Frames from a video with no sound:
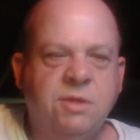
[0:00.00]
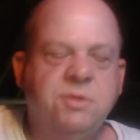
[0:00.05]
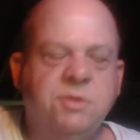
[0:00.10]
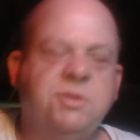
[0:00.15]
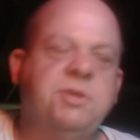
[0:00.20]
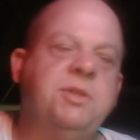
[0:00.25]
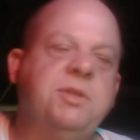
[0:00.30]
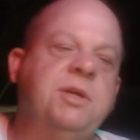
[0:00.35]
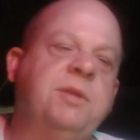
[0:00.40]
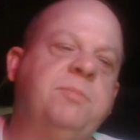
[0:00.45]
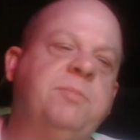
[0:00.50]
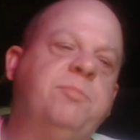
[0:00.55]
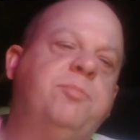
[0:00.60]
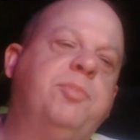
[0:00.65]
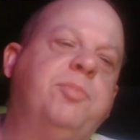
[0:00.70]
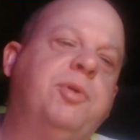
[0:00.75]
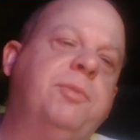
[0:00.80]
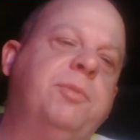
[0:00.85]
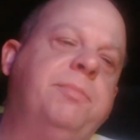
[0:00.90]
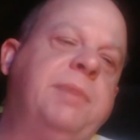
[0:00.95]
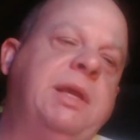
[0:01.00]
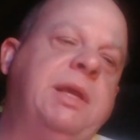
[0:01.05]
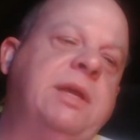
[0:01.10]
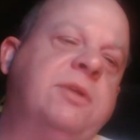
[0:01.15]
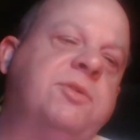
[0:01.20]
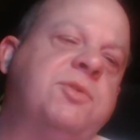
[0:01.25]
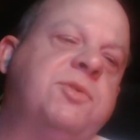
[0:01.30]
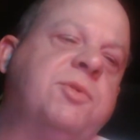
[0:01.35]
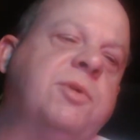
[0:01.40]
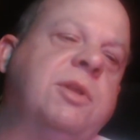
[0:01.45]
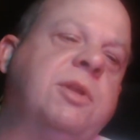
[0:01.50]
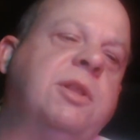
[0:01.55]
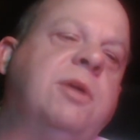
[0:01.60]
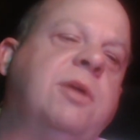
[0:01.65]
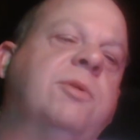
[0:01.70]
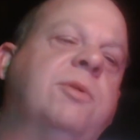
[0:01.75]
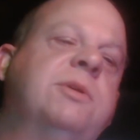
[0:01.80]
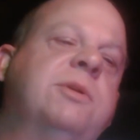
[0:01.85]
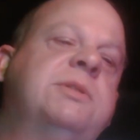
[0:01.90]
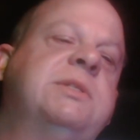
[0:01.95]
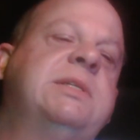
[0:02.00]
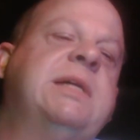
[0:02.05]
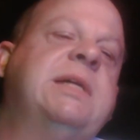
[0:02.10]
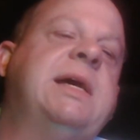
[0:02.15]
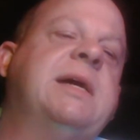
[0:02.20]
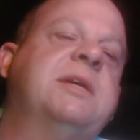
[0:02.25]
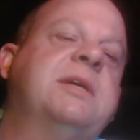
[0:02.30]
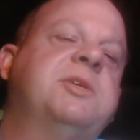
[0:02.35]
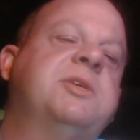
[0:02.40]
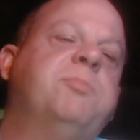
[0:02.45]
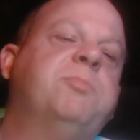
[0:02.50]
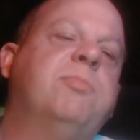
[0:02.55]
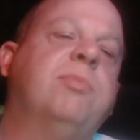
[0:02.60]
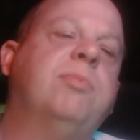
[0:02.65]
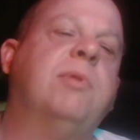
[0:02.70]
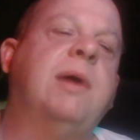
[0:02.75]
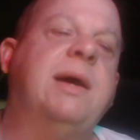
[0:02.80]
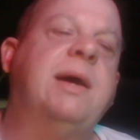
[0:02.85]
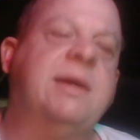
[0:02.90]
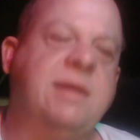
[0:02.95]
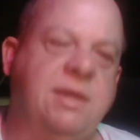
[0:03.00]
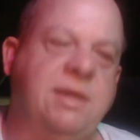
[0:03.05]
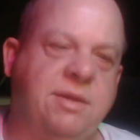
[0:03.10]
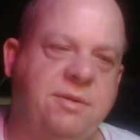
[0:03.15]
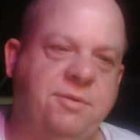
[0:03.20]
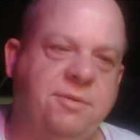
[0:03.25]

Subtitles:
to then put me into a lower tax bracket.